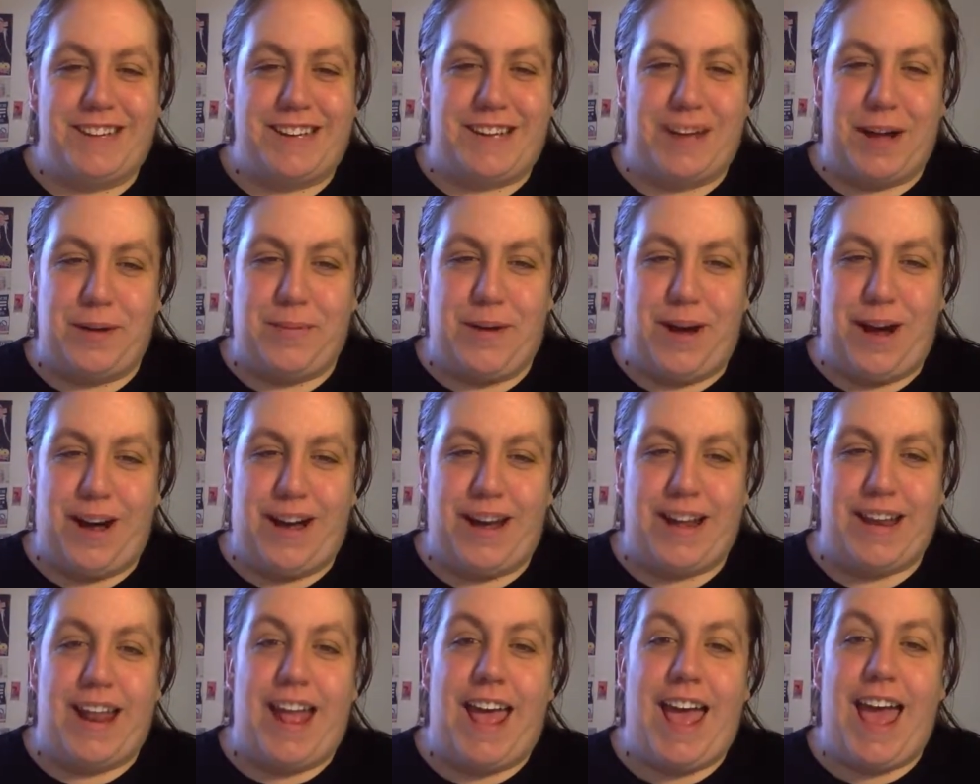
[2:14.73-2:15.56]
come
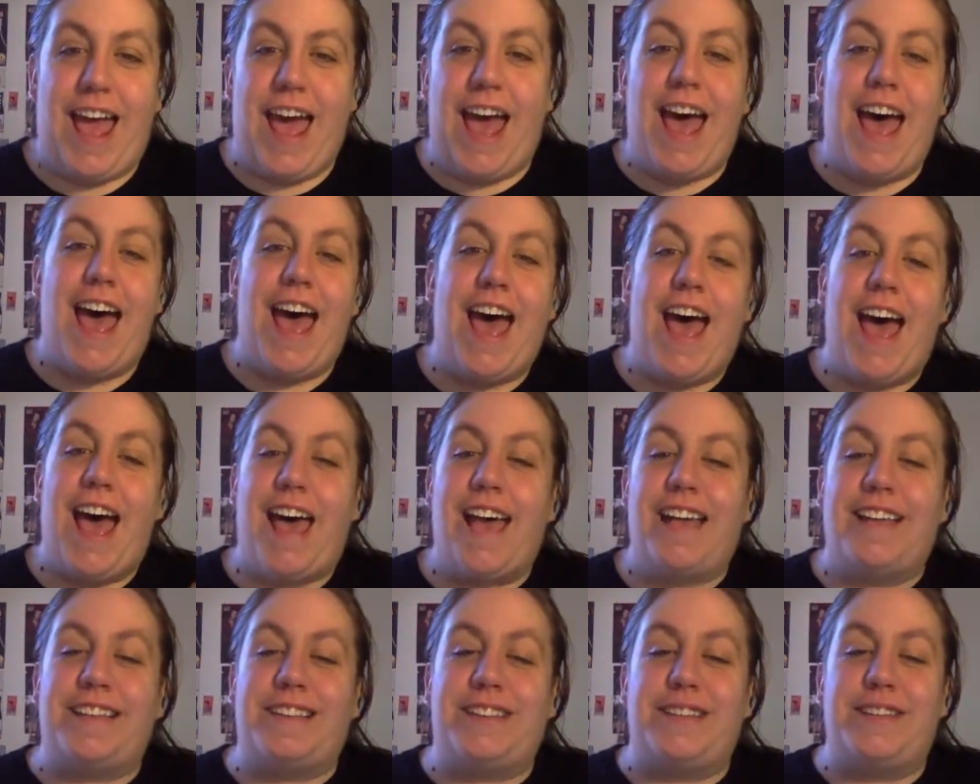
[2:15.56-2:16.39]
on,
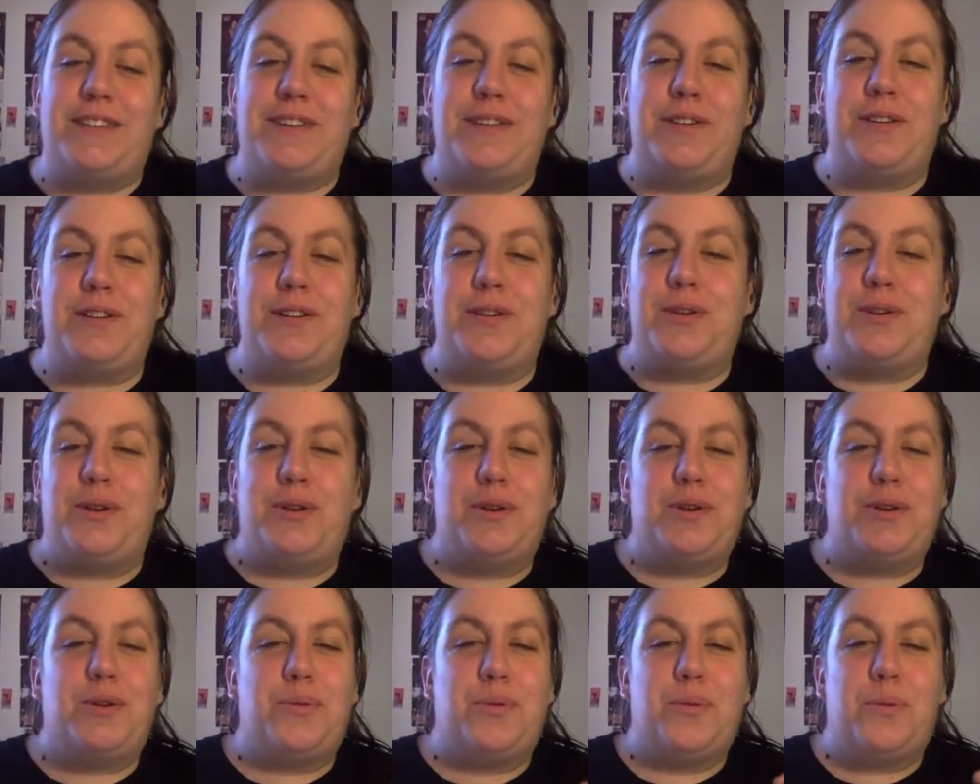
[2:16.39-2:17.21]
as
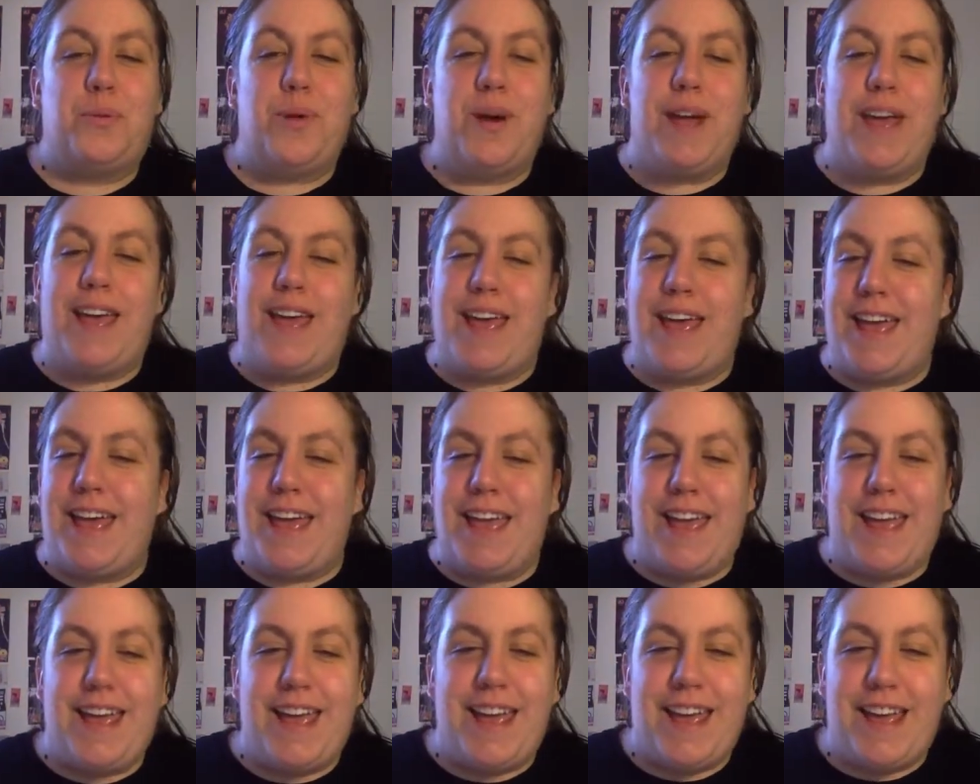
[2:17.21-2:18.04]
you
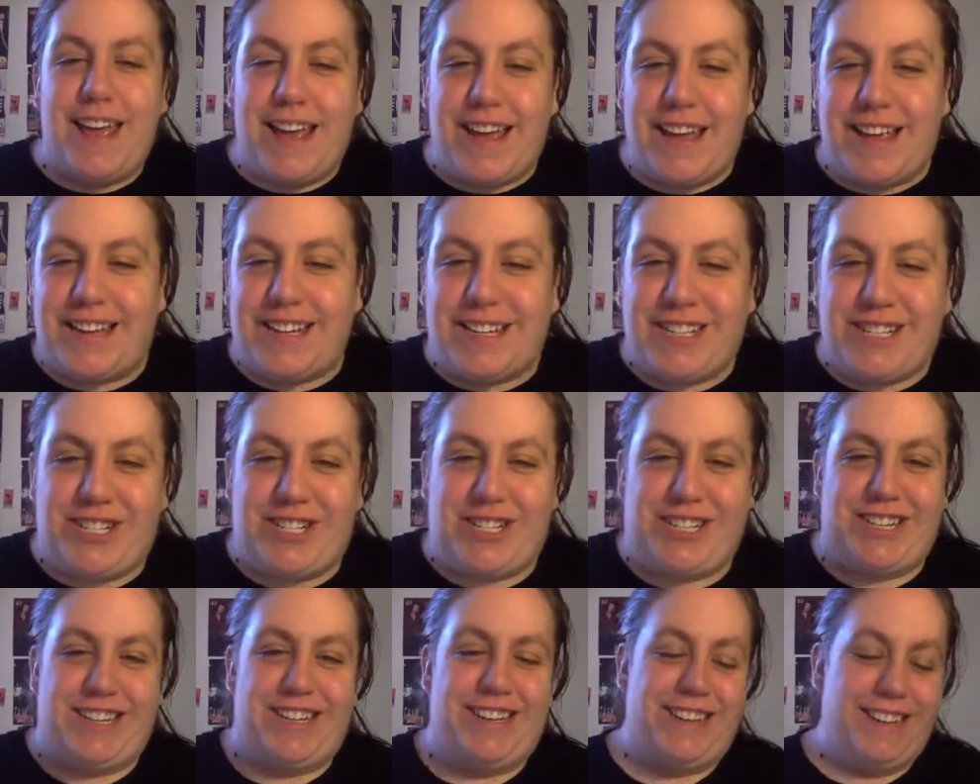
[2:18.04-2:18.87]

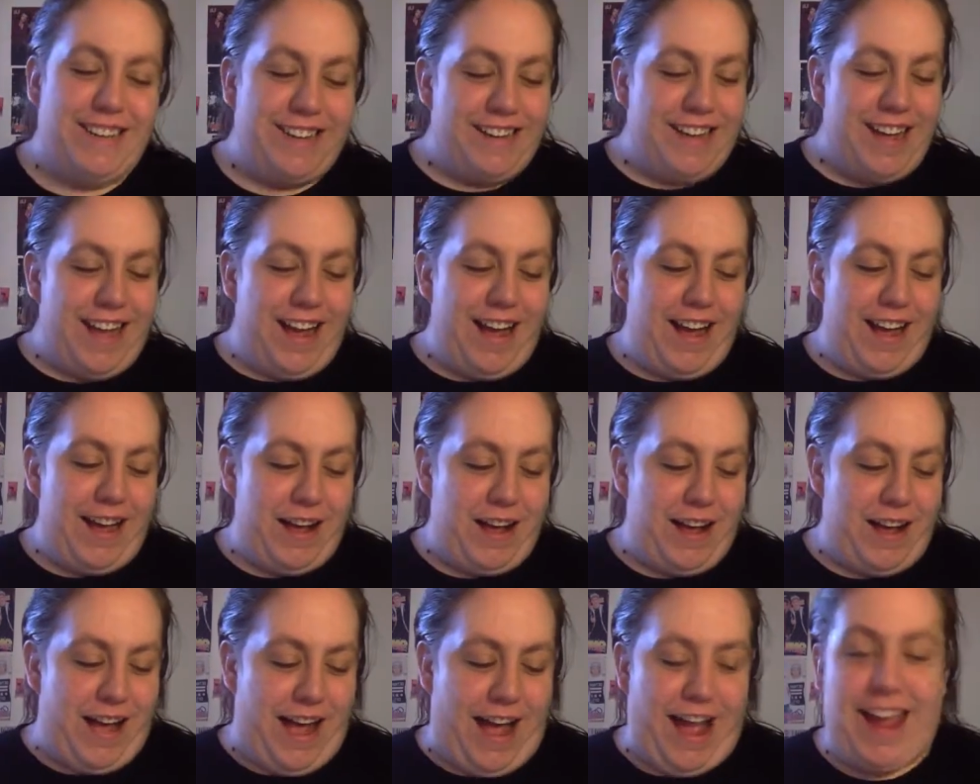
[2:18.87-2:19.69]
wish.
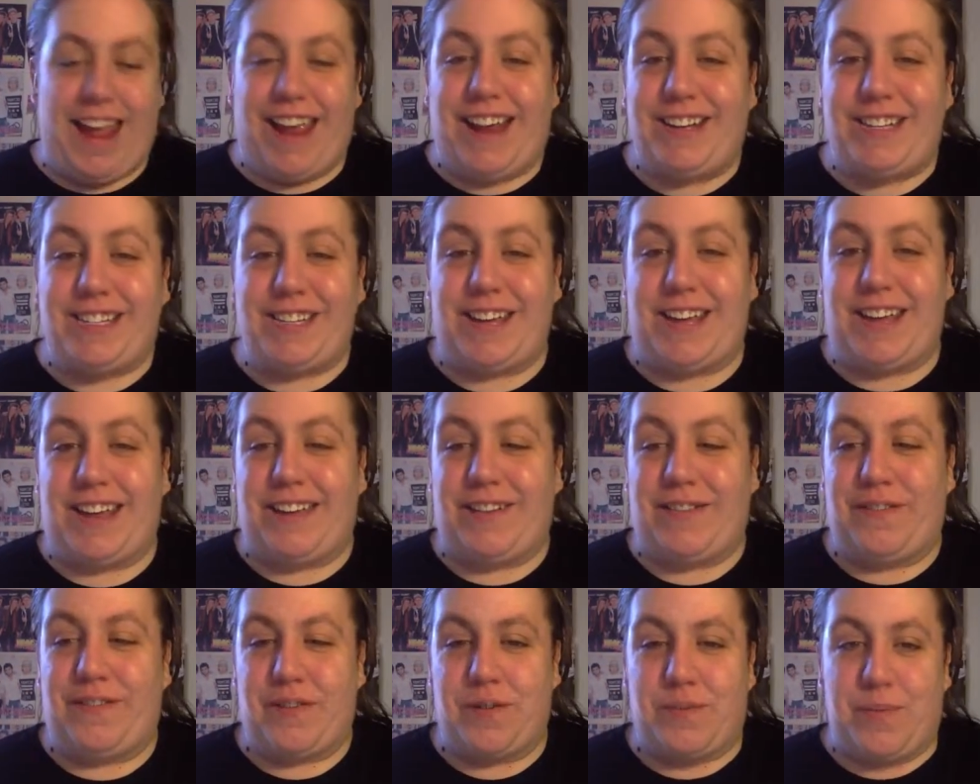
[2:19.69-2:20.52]
I
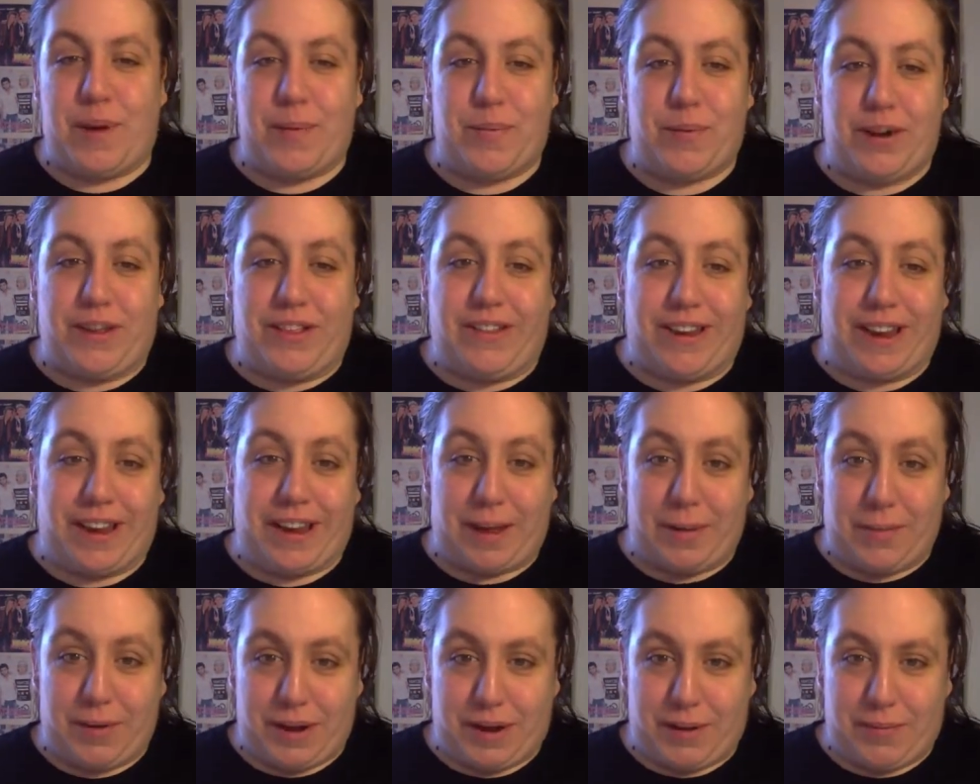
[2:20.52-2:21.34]
actually, for my birthday
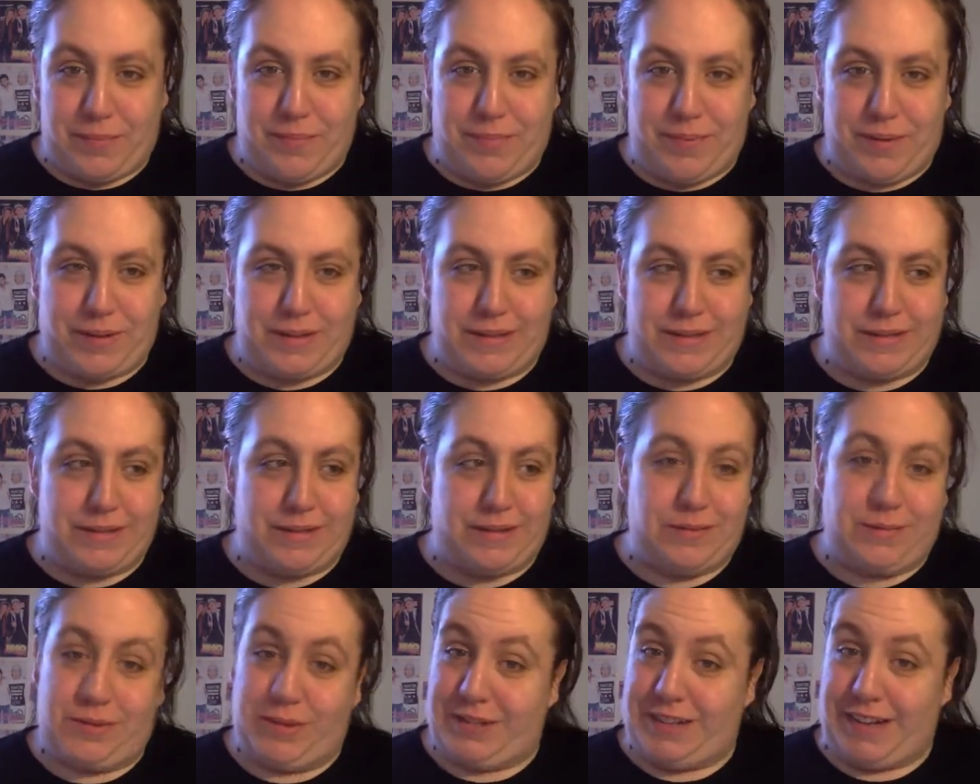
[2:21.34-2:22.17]
coming up
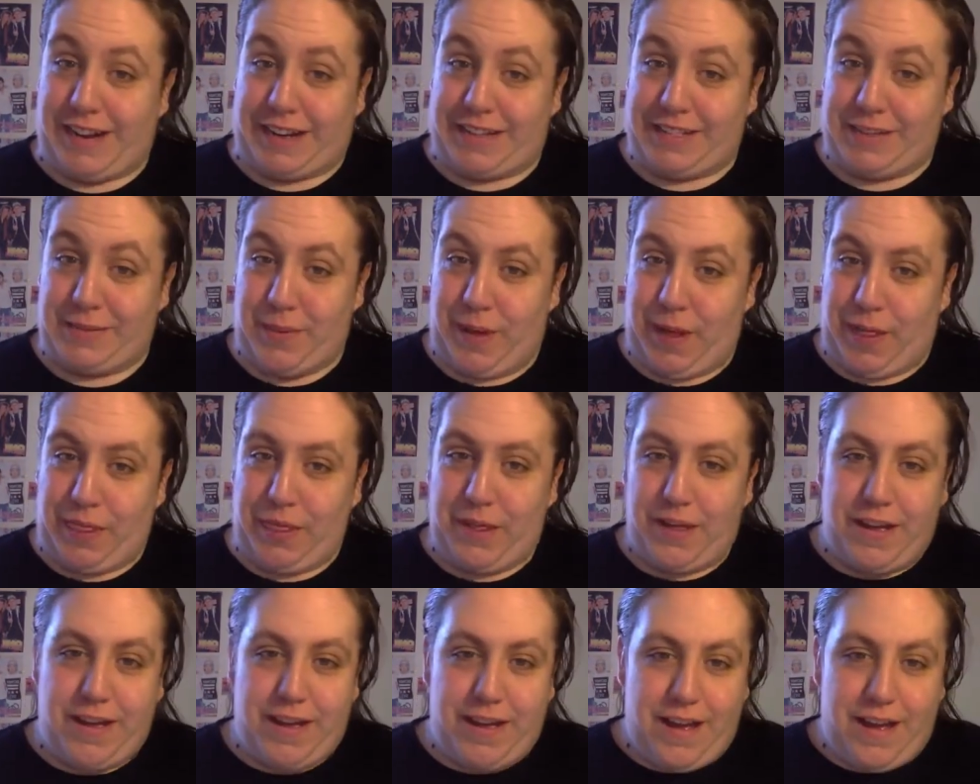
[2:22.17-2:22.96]
almost next month,